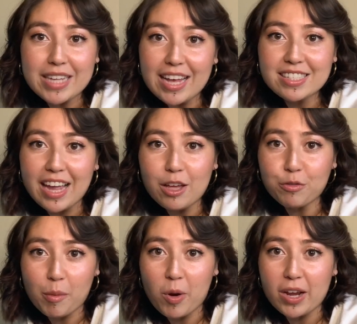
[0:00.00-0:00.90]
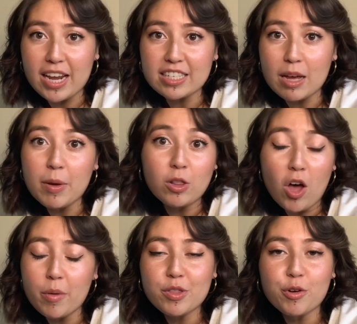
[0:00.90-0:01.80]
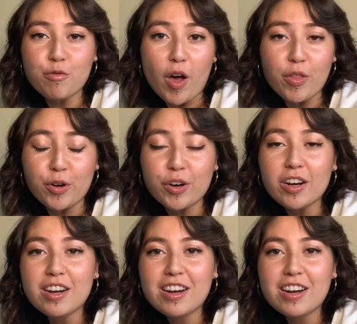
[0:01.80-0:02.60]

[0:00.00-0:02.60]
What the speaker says: exiled from her kingdom along with her father,